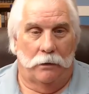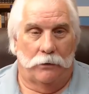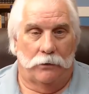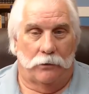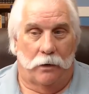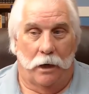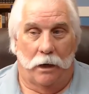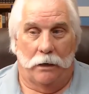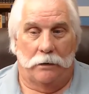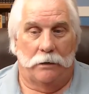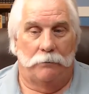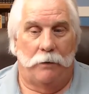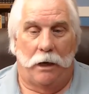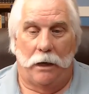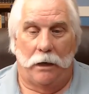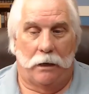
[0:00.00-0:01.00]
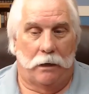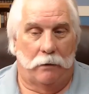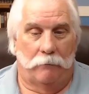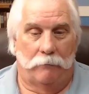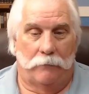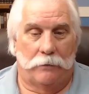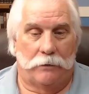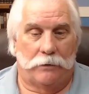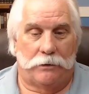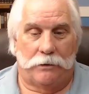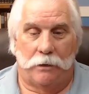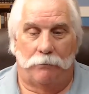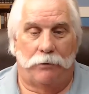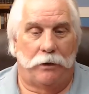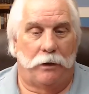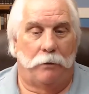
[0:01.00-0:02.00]
trying to make
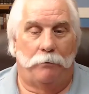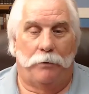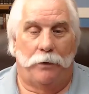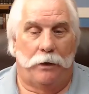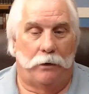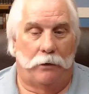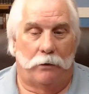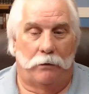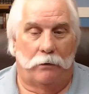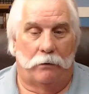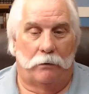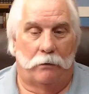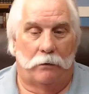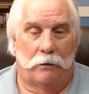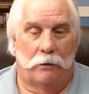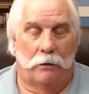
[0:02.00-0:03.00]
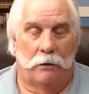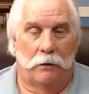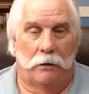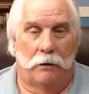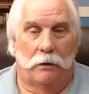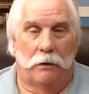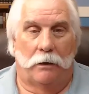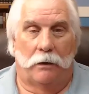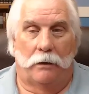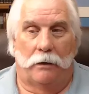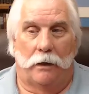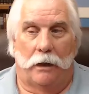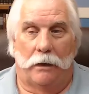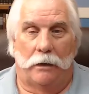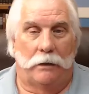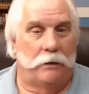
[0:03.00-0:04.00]
something appear
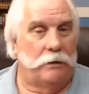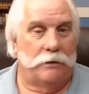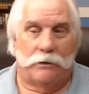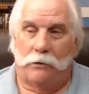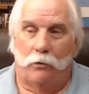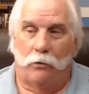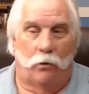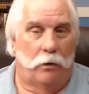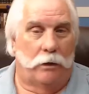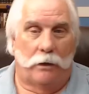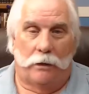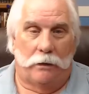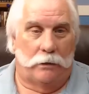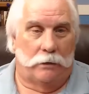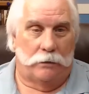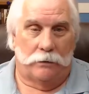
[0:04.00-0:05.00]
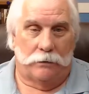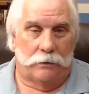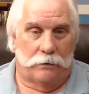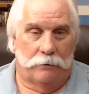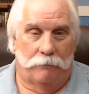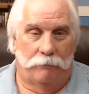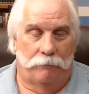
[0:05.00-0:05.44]
that it isn't what it is.